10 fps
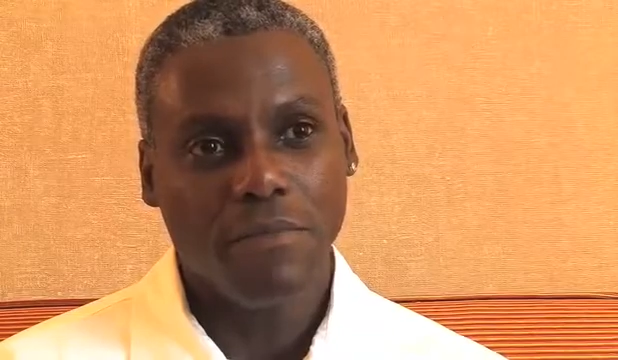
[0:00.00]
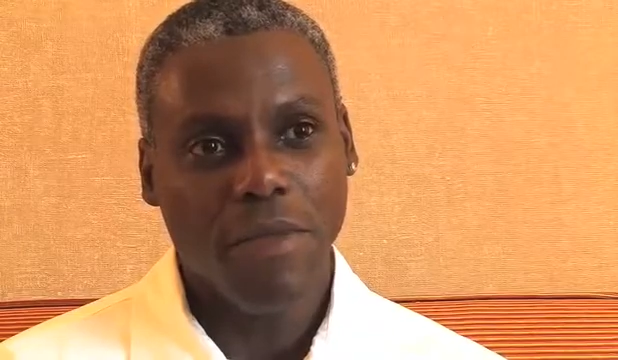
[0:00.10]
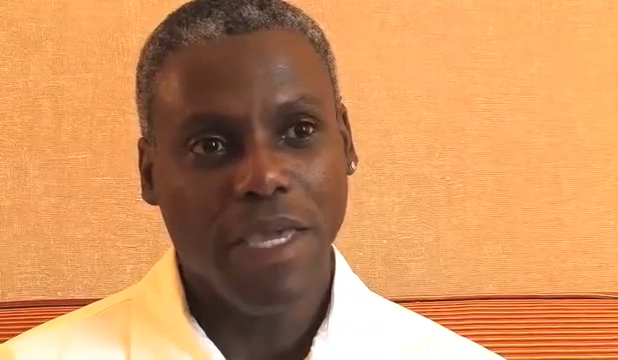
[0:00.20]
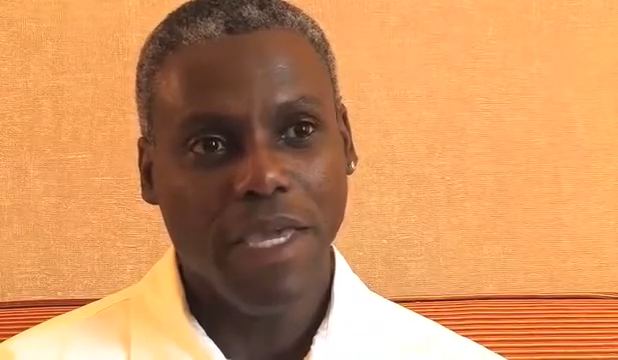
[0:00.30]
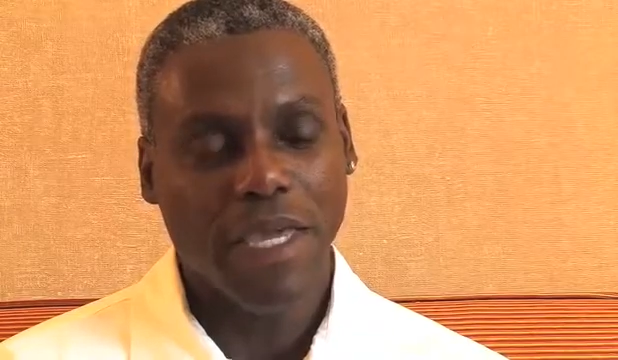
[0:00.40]

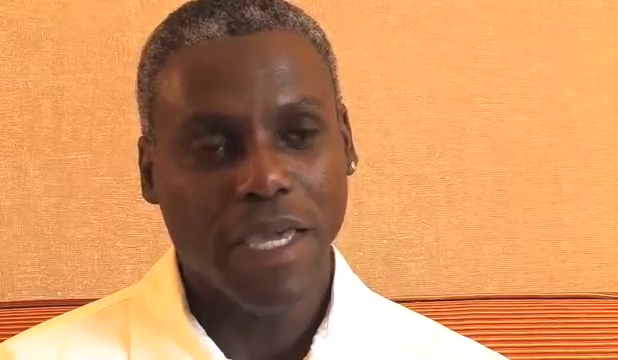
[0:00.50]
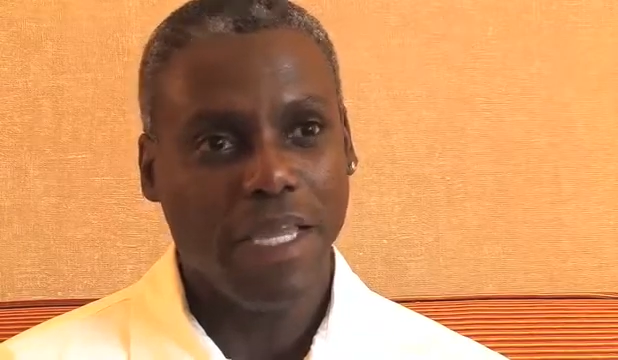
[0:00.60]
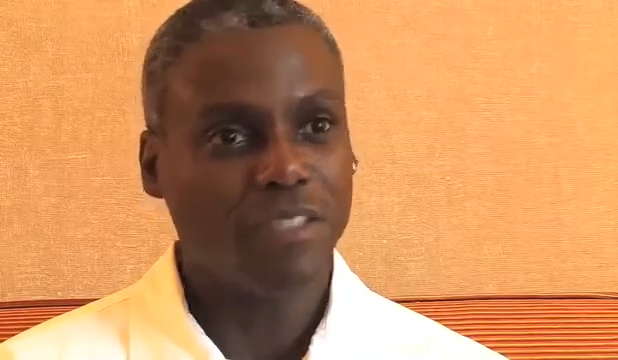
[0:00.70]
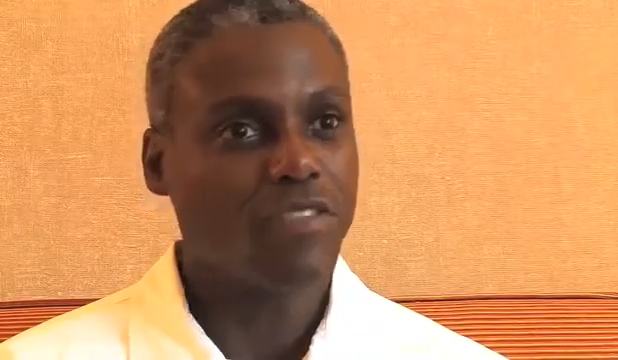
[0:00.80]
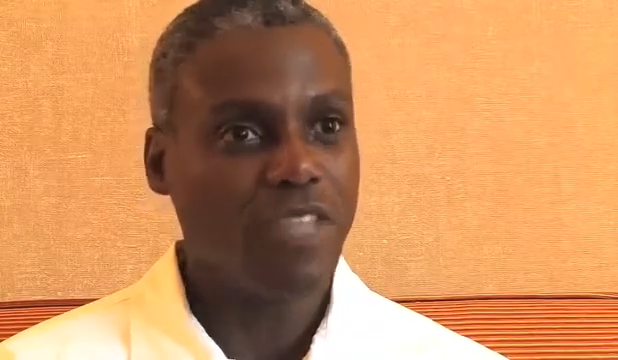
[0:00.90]
being in
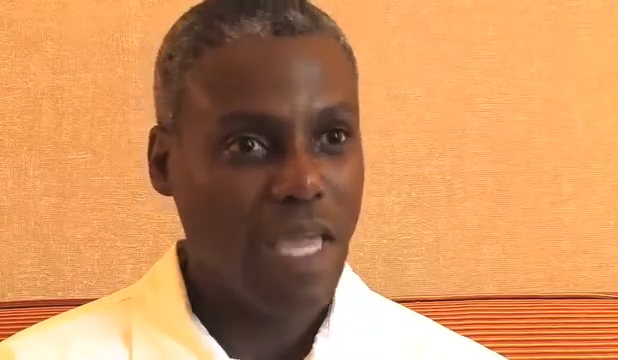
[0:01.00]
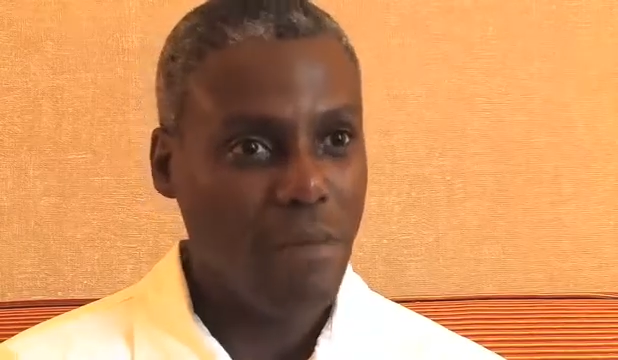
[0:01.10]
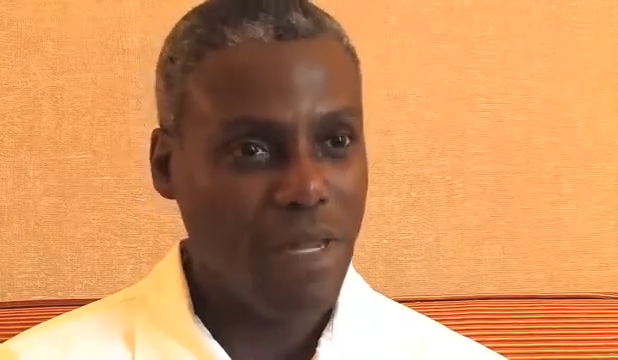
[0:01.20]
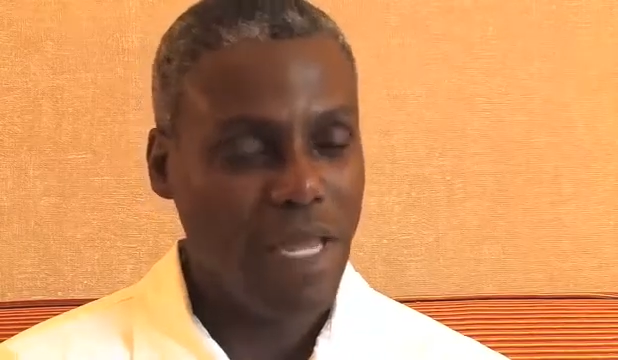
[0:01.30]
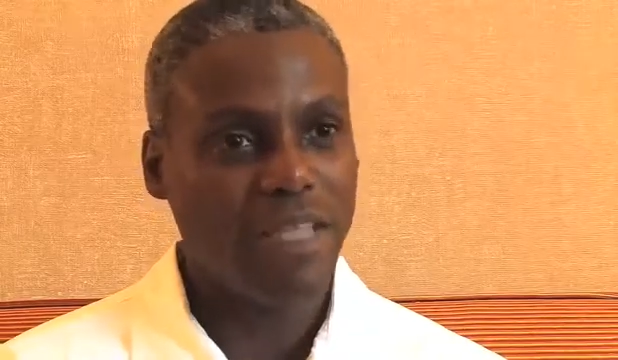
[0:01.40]

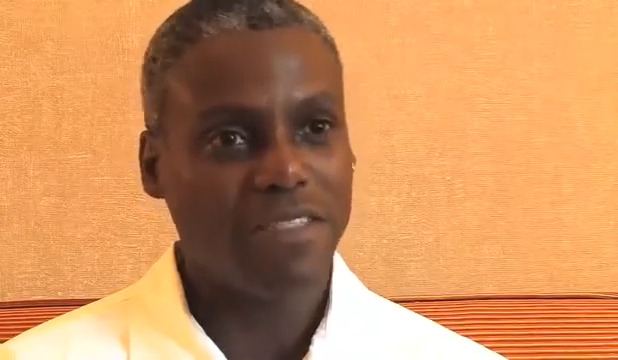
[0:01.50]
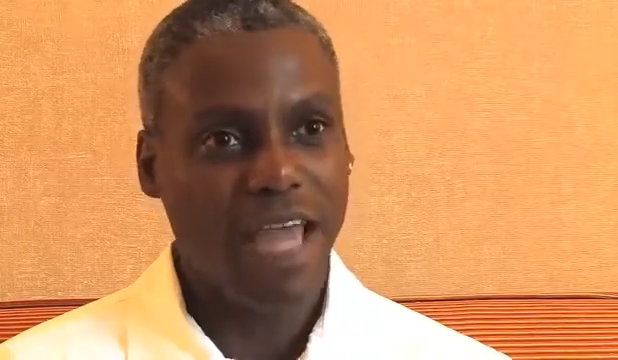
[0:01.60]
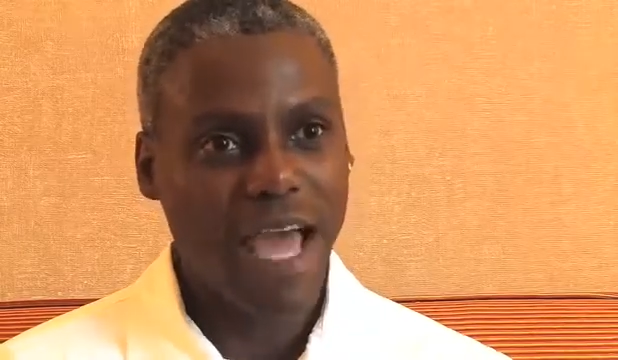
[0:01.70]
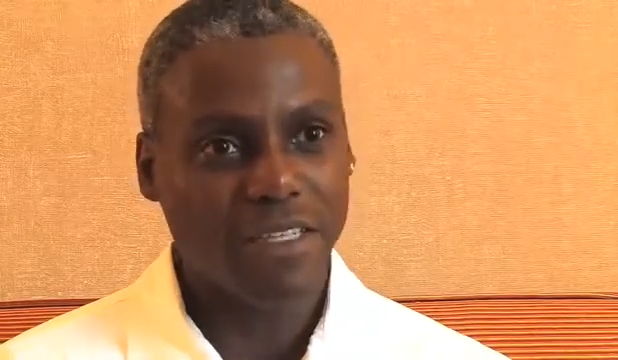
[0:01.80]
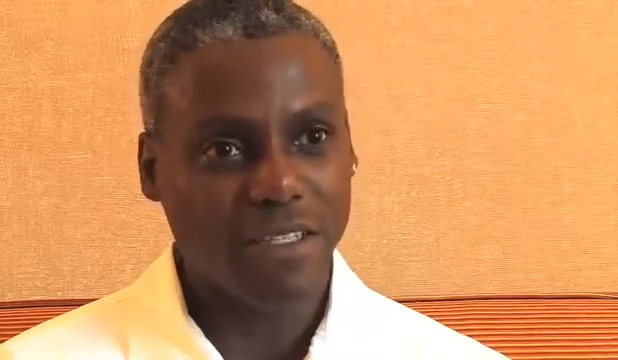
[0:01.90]
entertainment and as an
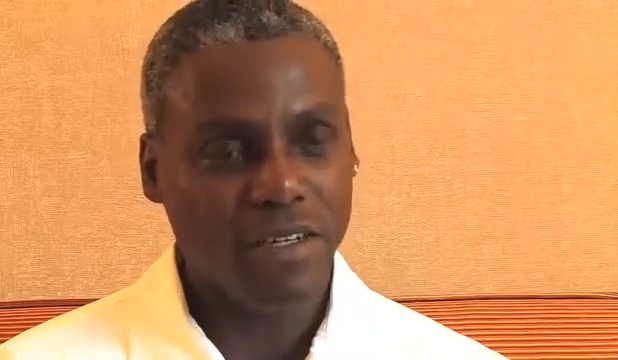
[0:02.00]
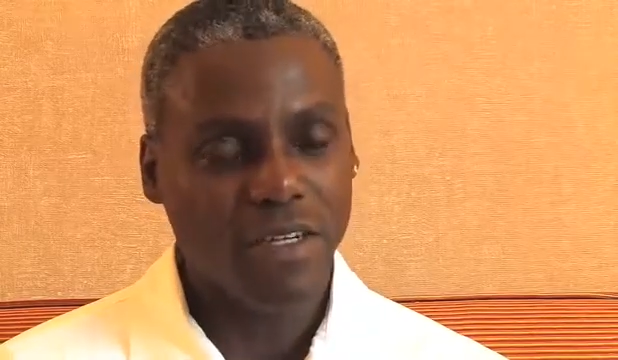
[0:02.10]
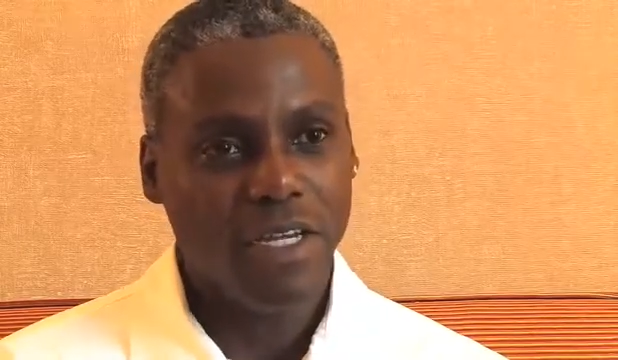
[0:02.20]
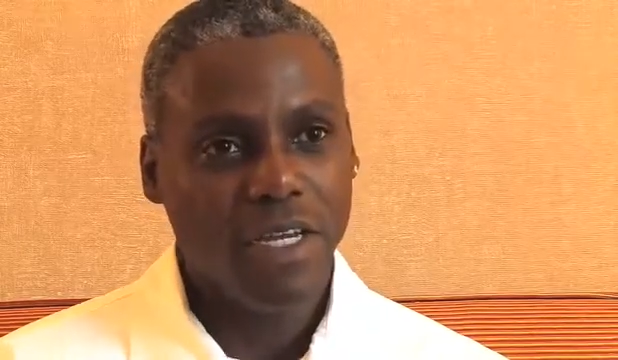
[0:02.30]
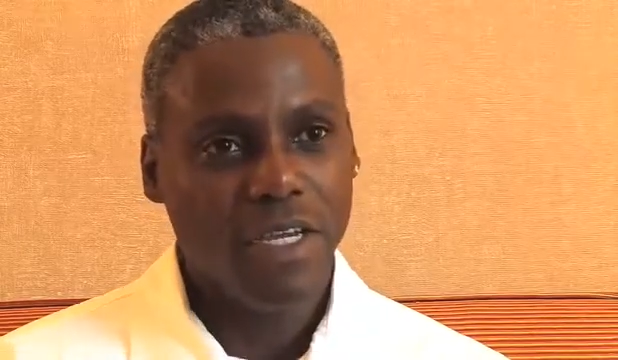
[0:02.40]
actor,
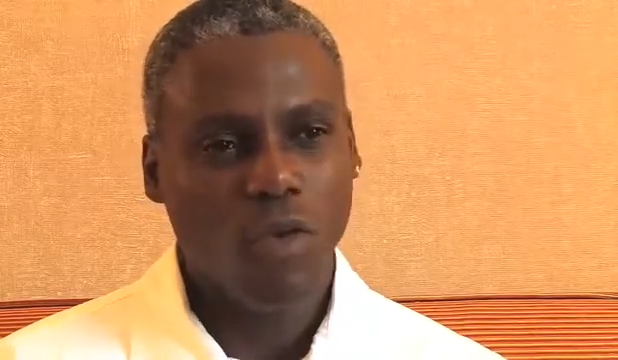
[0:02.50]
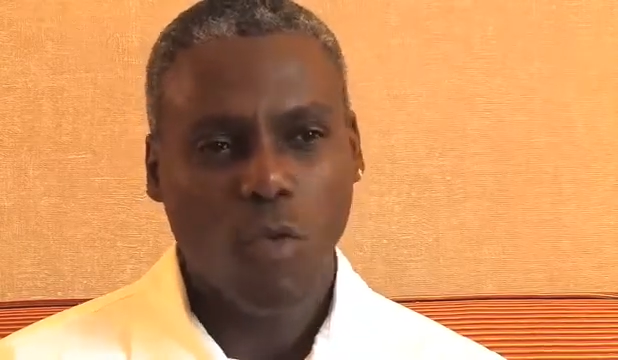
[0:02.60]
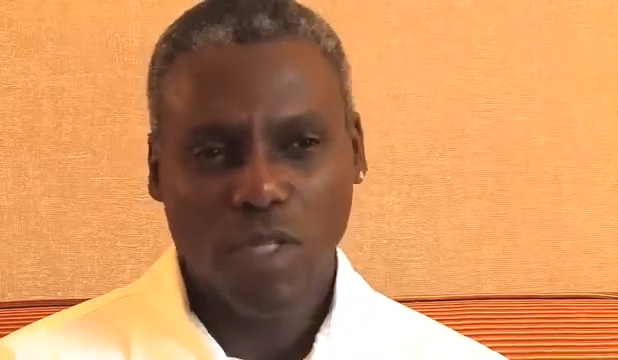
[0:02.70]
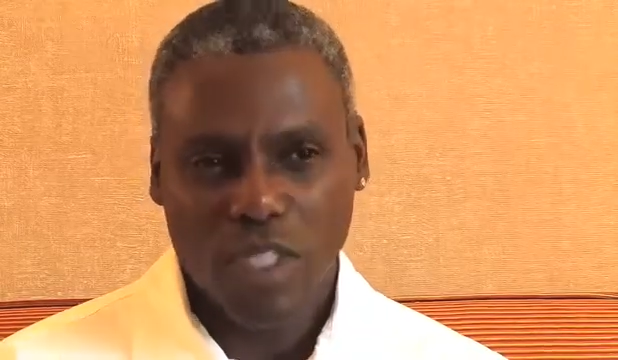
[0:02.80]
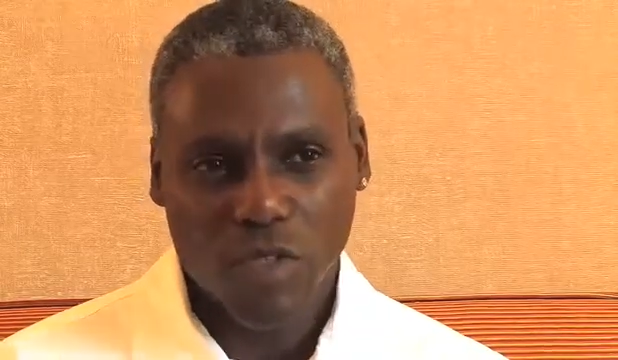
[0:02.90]

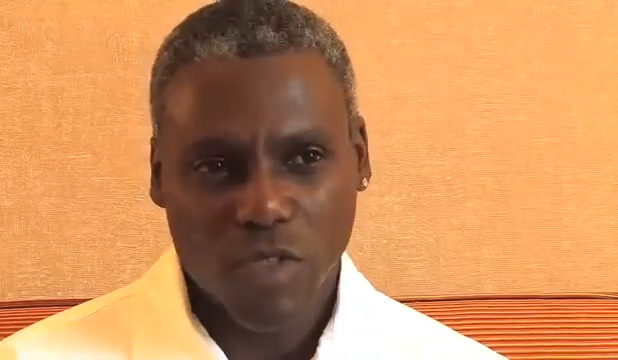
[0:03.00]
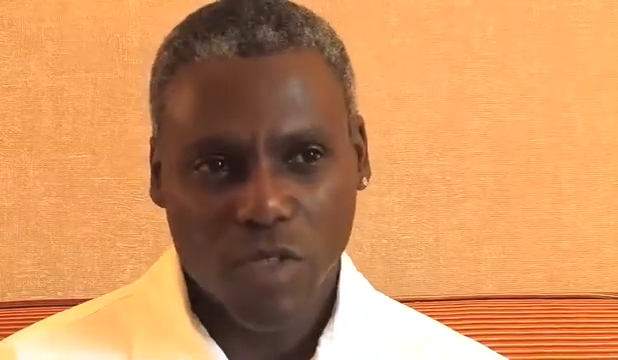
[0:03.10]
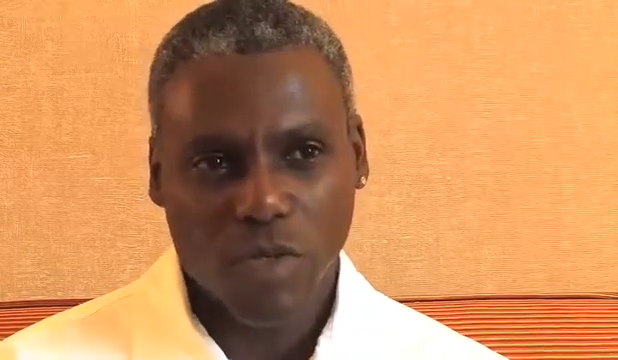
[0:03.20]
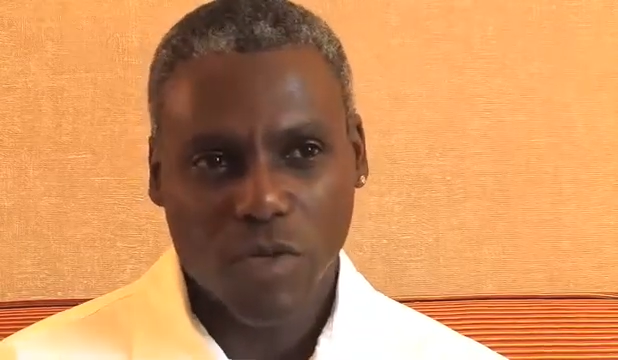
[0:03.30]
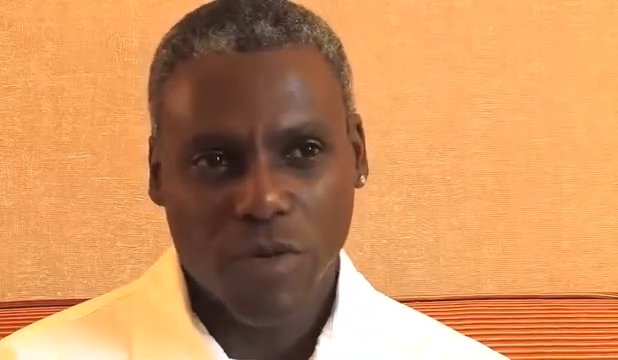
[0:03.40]
what
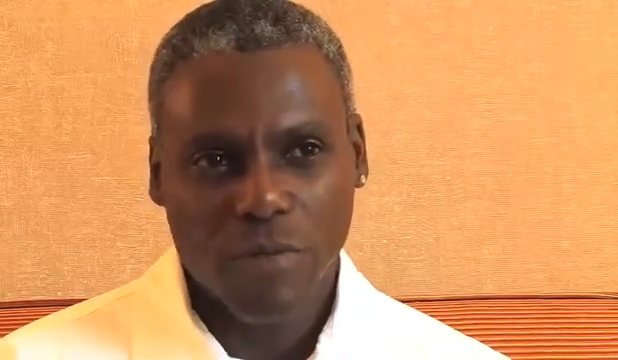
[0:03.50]
do?